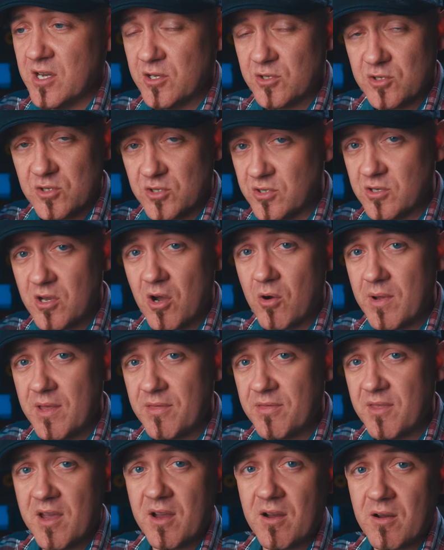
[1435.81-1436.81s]
just go
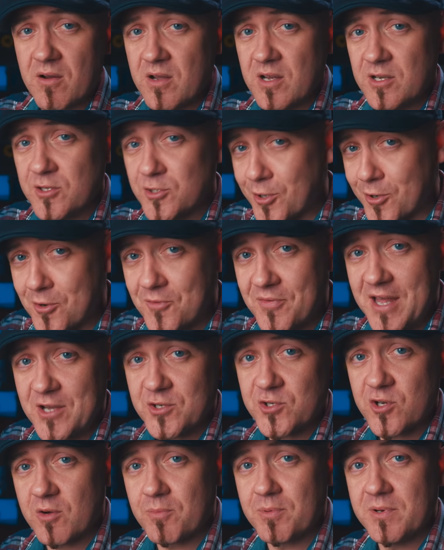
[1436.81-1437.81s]
in there, turn that
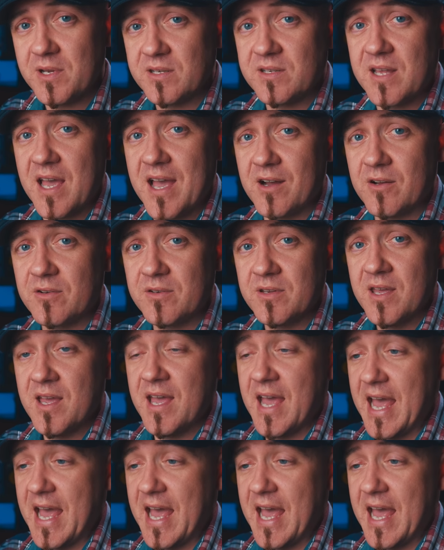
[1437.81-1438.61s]
sharpening down,